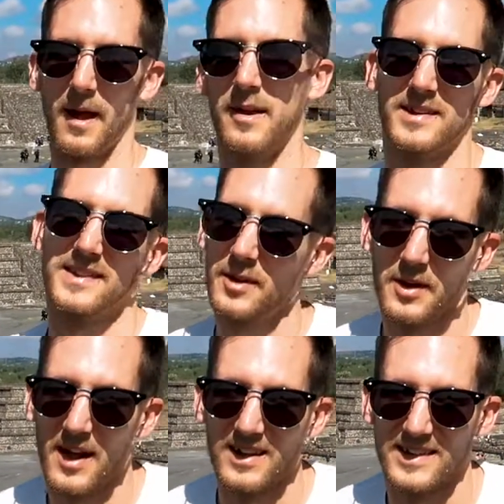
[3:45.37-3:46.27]
I still
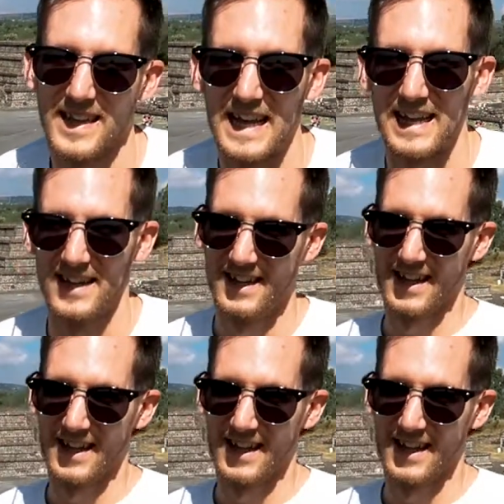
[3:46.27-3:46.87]
don't know how to say it.